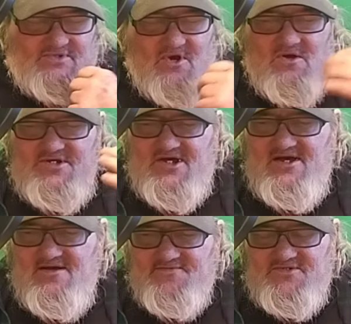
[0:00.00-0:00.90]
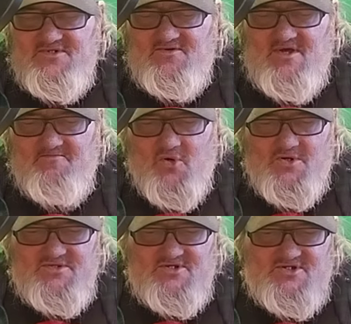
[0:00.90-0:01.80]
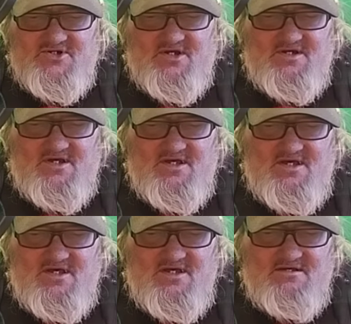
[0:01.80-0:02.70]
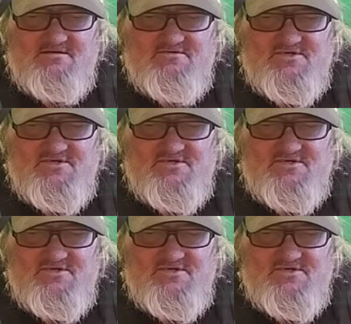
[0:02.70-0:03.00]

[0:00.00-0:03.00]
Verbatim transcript: all you have aboard this uh,